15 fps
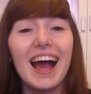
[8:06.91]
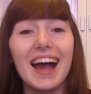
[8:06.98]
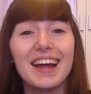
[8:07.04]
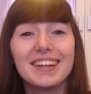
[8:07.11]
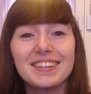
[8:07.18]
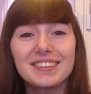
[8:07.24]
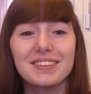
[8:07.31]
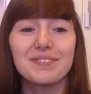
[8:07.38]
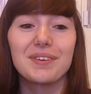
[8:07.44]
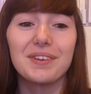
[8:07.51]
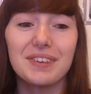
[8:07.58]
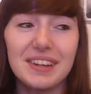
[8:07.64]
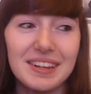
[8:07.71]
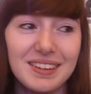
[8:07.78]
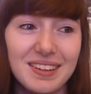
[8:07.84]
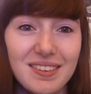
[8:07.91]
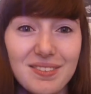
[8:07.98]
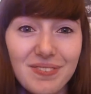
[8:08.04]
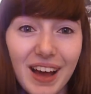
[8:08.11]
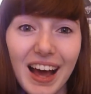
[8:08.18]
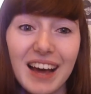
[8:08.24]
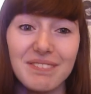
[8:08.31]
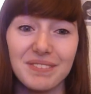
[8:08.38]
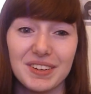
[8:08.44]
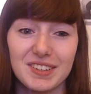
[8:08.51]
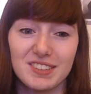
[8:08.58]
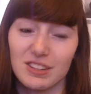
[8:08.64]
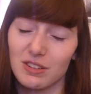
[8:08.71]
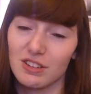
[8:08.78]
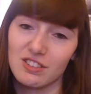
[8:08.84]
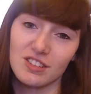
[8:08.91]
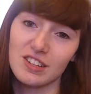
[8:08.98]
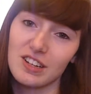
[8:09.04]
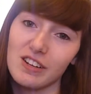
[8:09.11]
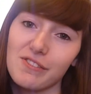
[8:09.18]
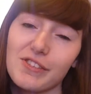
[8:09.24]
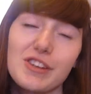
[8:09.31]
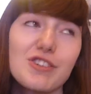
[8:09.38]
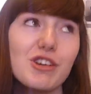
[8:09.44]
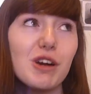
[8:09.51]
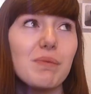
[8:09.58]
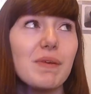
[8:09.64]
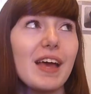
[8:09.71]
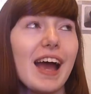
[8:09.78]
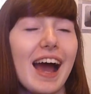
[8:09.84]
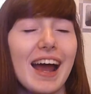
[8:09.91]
And we were in this van because it was a delivery job.